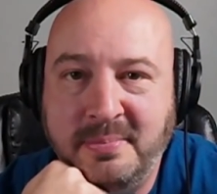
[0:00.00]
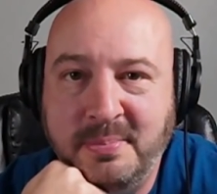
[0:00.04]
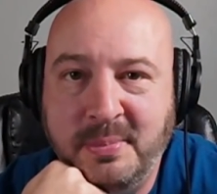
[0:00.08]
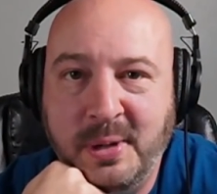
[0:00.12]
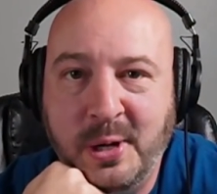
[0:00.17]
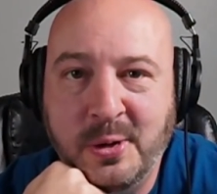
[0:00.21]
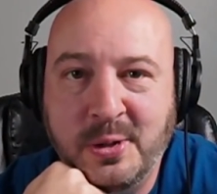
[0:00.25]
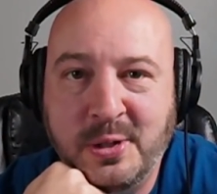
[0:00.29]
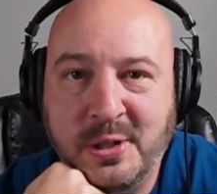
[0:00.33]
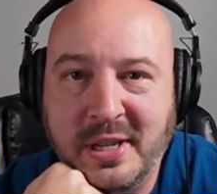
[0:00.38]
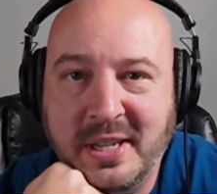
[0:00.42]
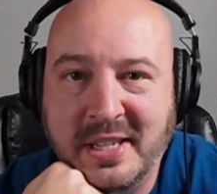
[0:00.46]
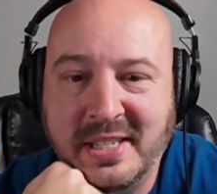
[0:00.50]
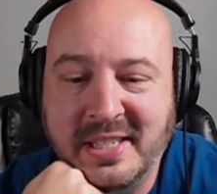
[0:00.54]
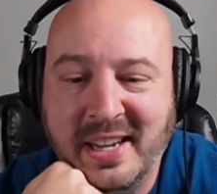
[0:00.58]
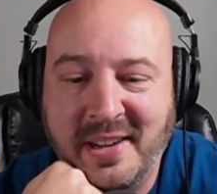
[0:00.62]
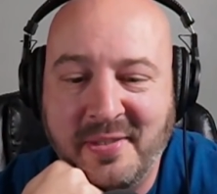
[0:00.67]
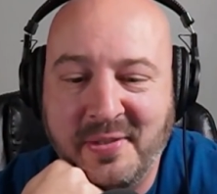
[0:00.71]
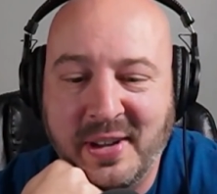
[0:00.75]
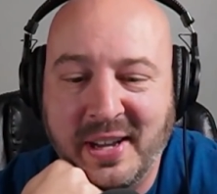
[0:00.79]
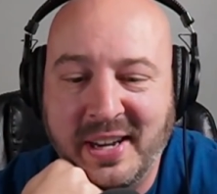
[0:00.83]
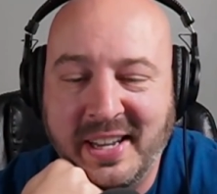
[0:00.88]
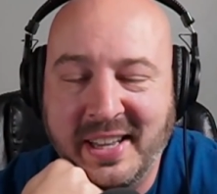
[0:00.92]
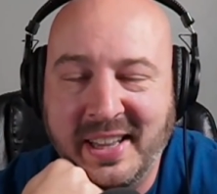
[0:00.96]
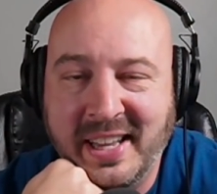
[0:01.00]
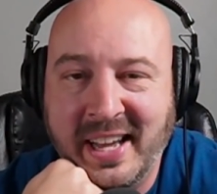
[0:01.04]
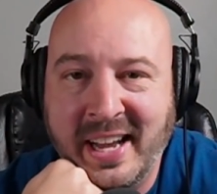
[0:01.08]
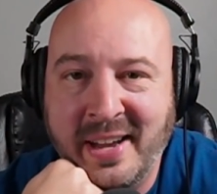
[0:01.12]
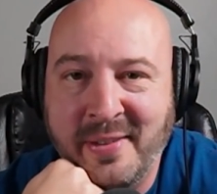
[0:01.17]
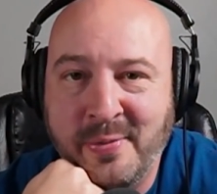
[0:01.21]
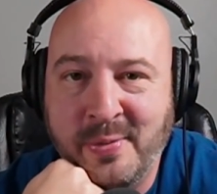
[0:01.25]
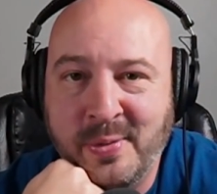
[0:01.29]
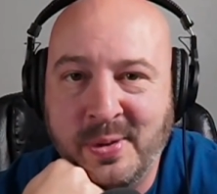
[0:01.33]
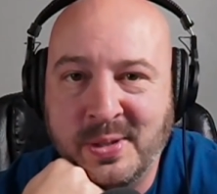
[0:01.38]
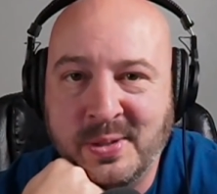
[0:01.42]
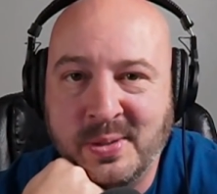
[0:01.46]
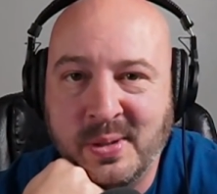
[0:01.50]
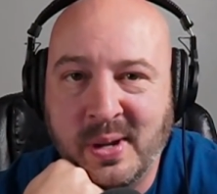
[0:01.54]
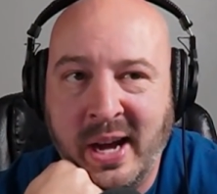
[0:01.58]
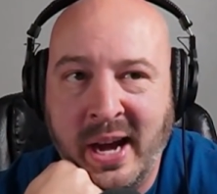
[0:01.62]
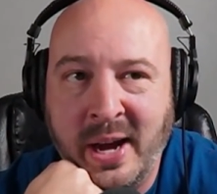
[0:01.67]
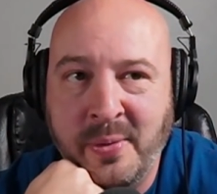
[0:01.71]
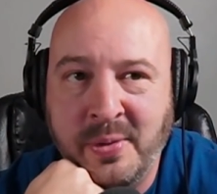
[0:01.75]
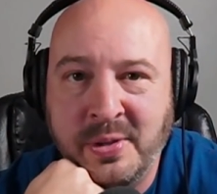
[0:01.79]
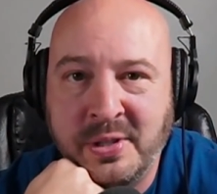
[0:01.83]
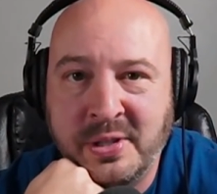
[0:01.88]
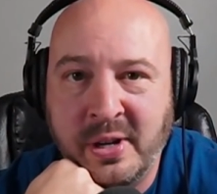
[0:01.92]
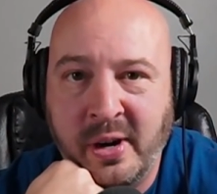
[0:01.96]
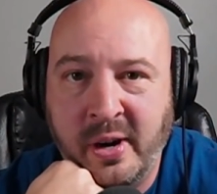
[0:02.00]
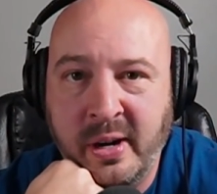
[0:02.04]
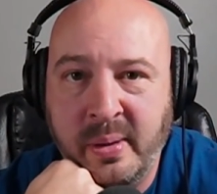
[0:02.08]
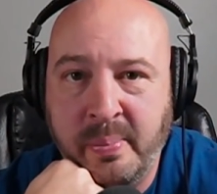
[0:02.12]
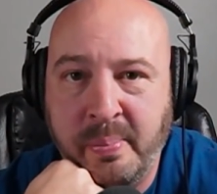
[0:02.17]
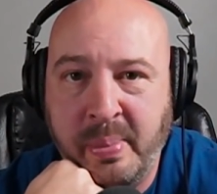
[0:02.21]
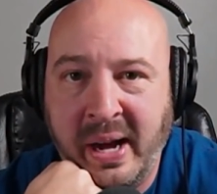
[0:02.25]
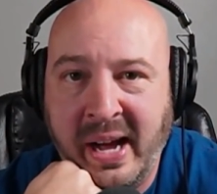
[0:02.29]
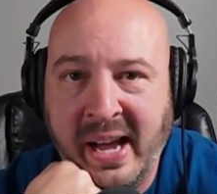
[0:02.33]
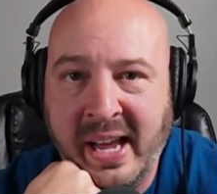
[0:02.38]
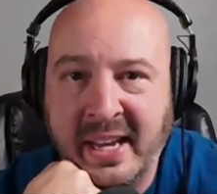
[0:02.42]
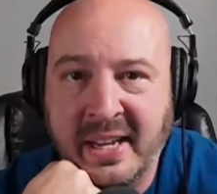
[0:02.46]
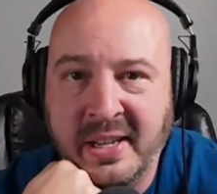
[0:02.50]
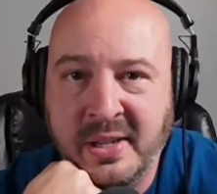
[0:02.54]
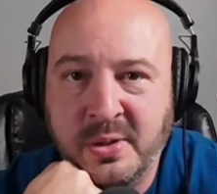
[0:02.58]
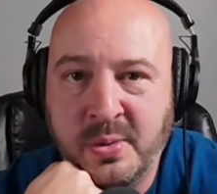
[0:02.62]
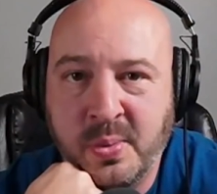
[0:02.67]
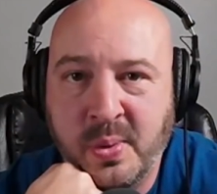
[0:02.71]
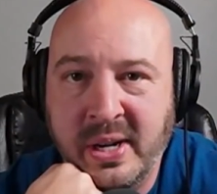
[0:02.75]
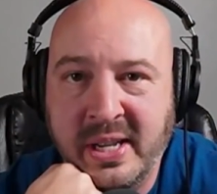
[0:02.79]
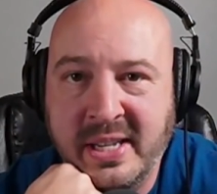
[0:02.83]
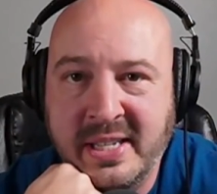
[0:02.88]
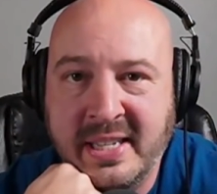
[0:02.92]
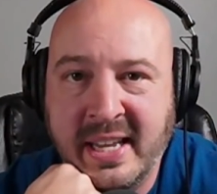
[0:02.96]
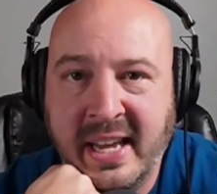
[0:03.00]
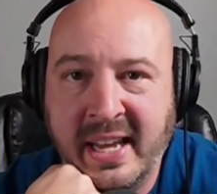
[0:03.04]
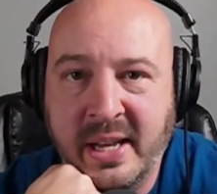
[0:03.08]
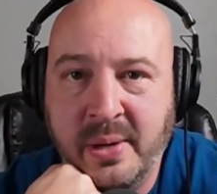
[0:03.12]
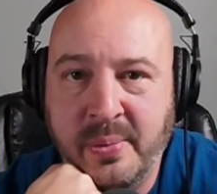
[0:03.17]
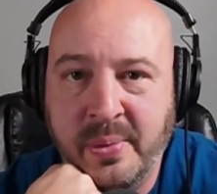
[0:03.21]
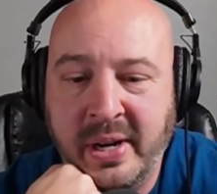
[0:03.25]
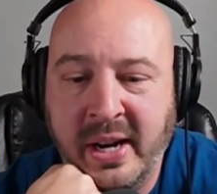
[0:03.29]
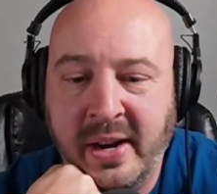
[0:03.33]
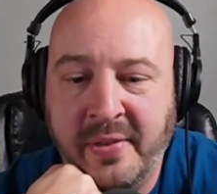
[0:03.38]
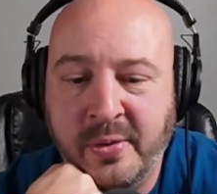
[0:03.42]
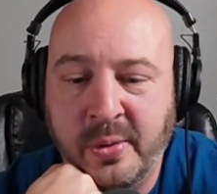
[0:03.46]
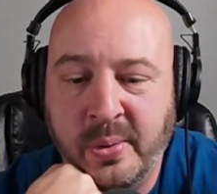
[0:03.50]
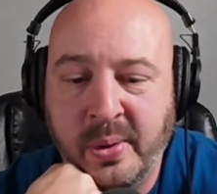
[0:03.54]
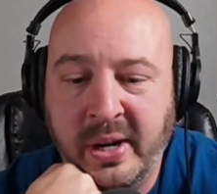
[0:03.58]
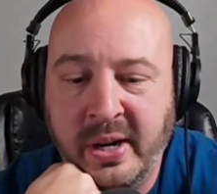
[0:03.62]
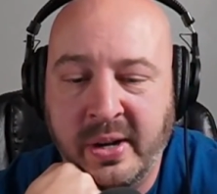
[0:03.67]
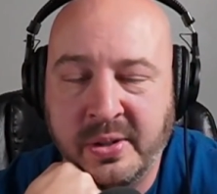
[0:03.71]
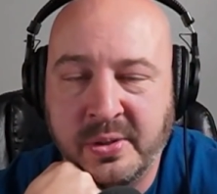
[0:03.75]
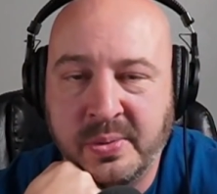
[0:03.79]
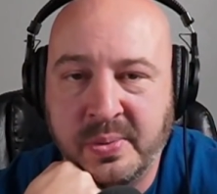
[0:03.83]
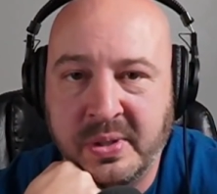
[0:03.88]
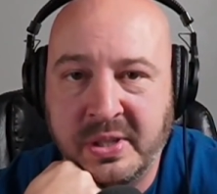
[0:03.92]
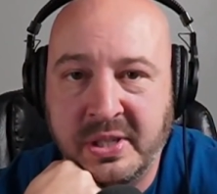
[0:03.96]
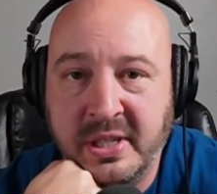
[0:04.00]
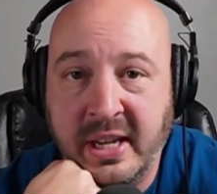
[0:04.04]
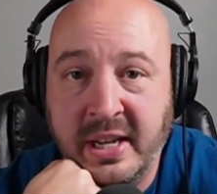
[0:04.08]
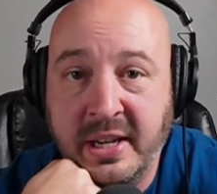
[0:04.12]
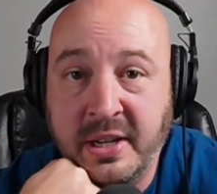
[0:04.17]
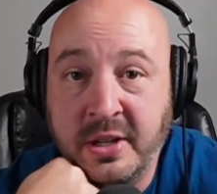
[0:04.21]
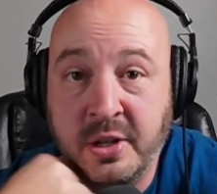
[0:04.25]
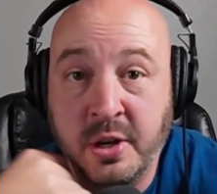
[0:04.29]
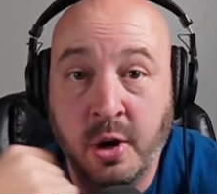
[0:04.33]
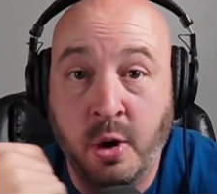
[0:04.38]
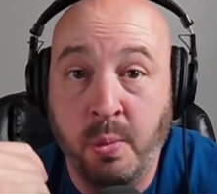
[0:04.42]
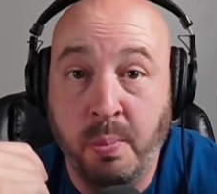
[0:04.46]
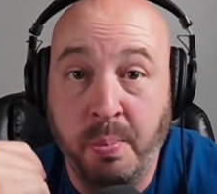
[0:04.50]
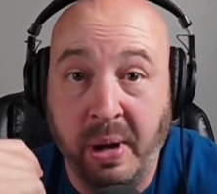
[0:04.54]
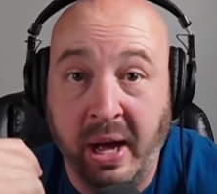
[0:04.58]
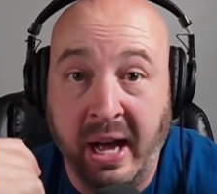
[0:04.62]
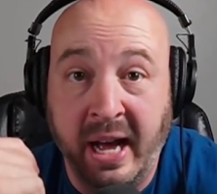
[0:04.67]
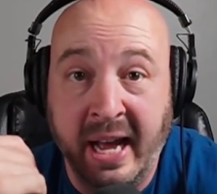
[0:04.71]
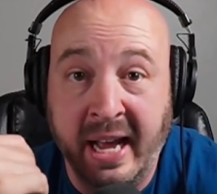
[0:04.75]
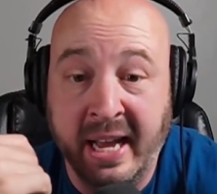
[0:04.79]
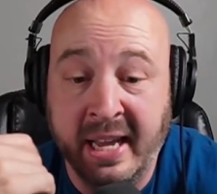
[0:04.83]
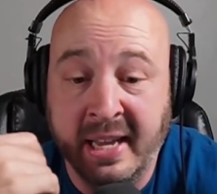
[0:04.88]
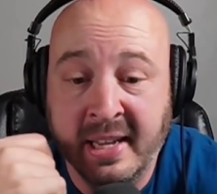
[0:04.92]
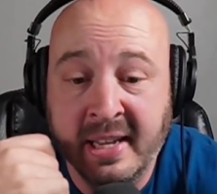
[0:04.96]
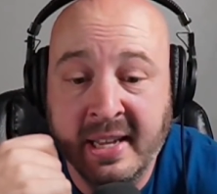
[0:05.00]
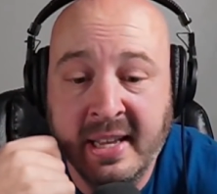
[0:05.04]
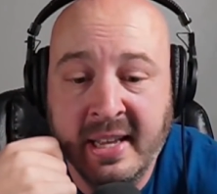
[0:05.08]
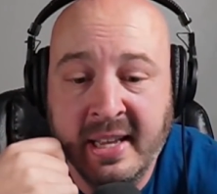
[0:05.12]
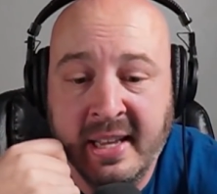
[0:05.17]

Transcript: Yeah. Most things I've done in life was I was started buying in 2010 when everyone else was saying don't buy.